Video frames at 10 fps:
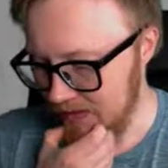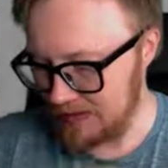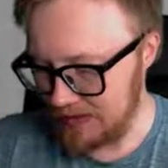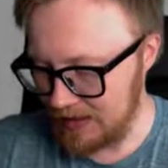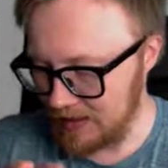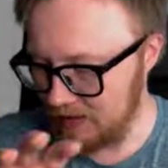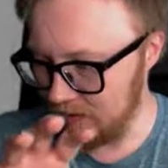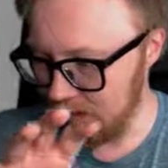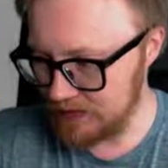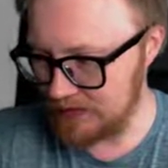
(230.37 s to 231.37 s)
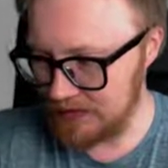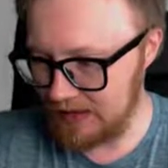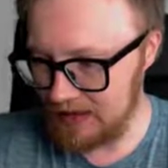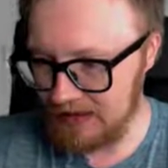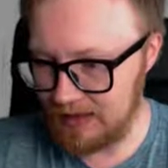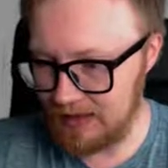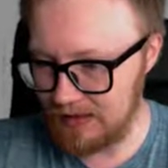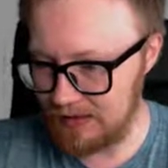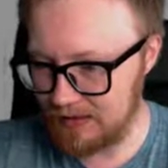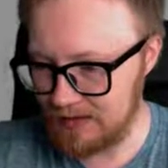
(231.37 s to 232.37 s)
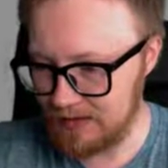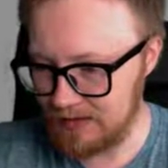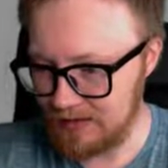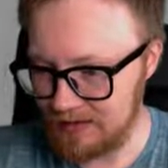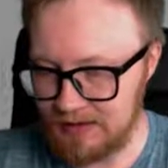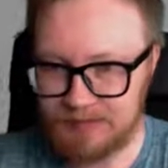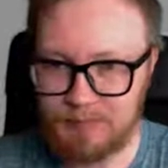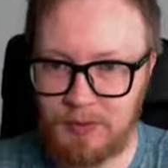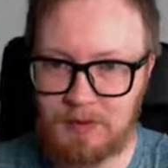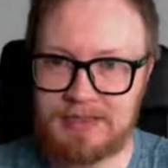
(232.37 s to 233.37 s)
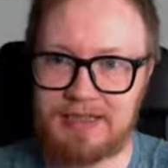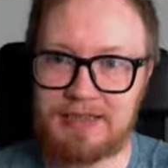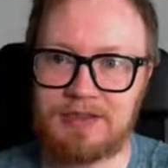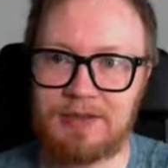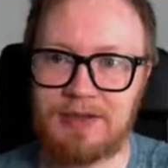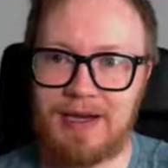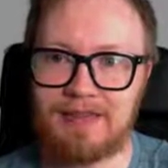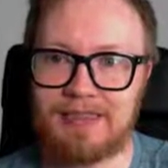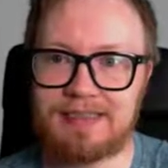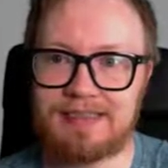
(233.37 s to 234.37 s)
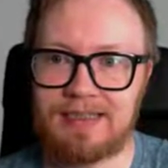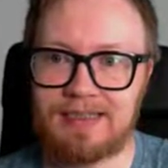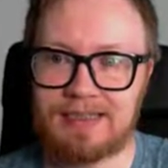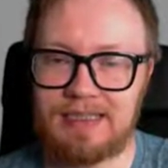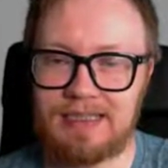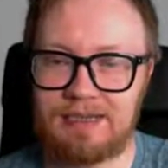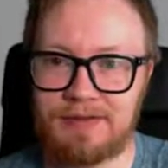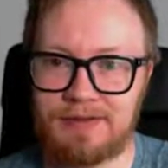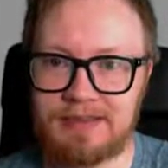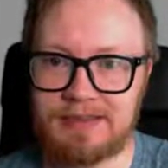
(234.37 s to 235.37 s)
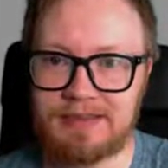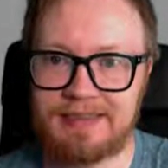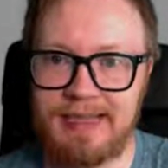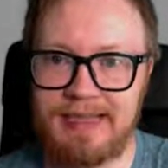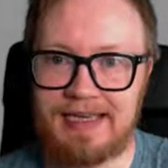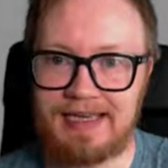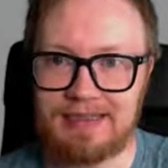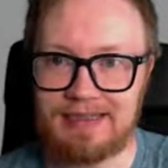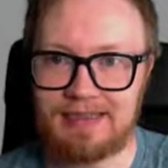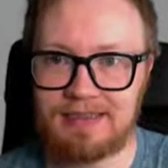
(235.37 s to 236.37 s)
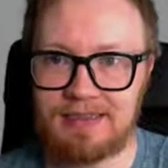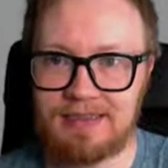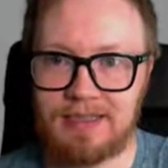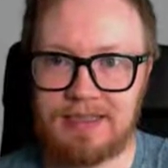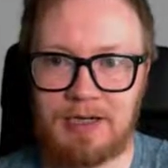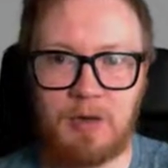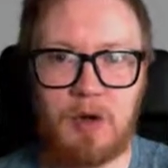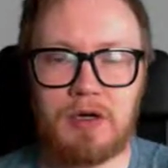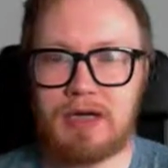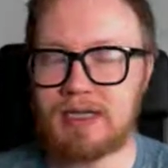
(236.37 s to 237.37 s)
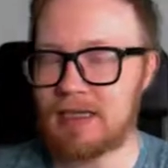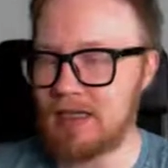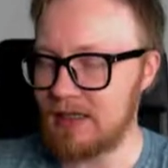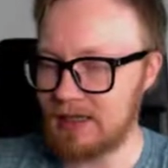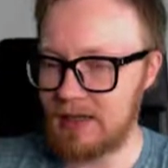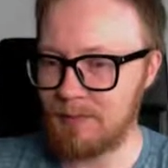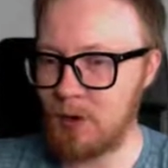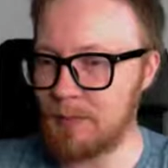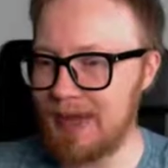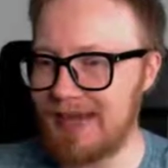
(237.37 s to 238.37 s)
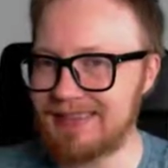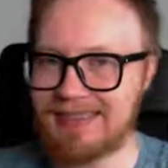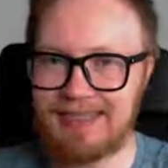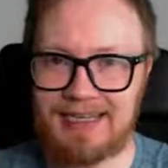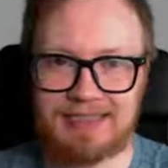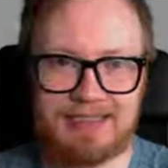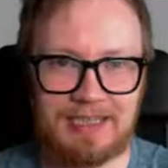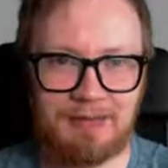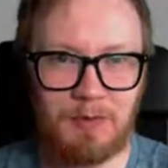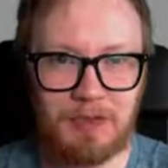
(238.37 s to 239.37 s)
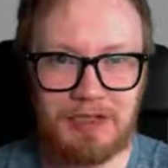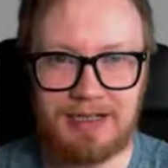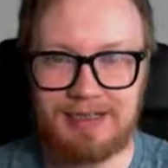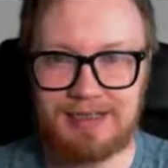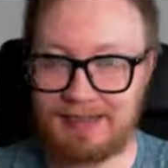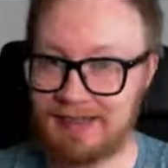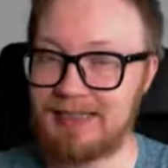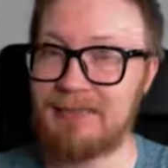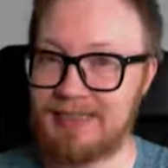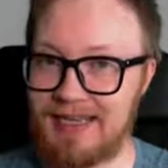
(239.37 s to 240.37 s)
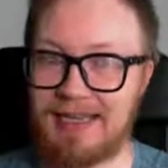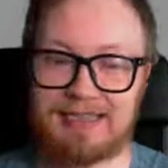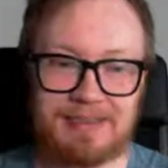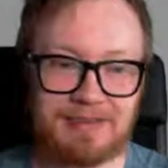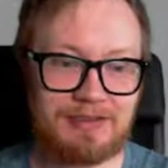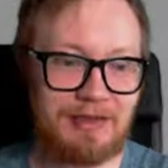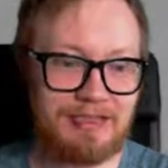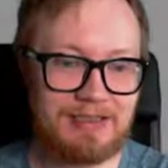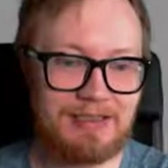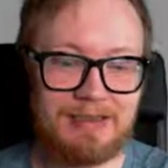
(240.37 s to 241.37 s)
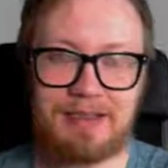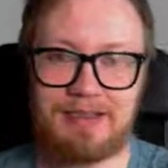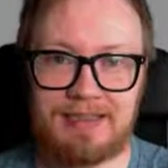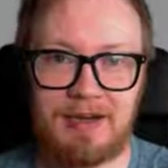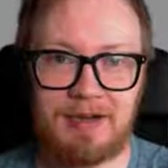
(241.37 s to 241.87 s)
they are on this bull senator, you have this evil snail, and they are more pestilence. They are more, let me say it straight, they are